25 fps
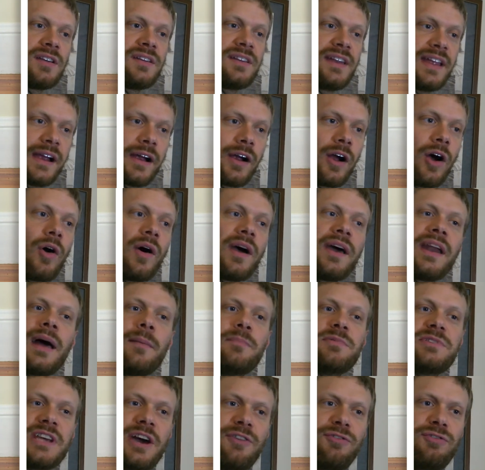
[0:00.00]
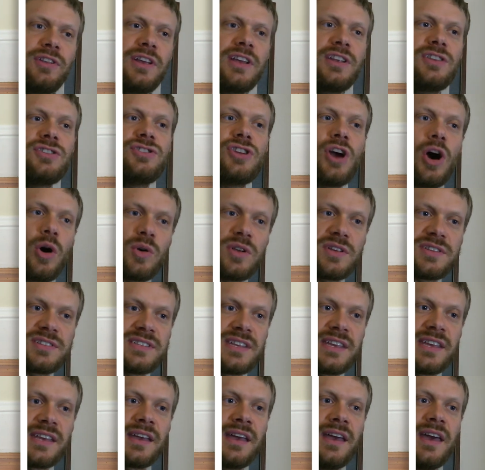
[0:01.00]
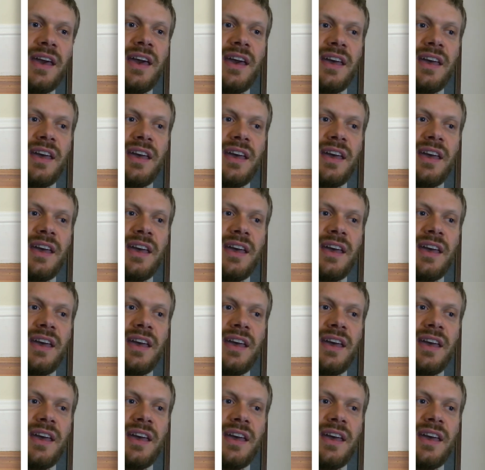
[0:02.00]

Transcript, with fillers: narrow. And I'm definitely noticing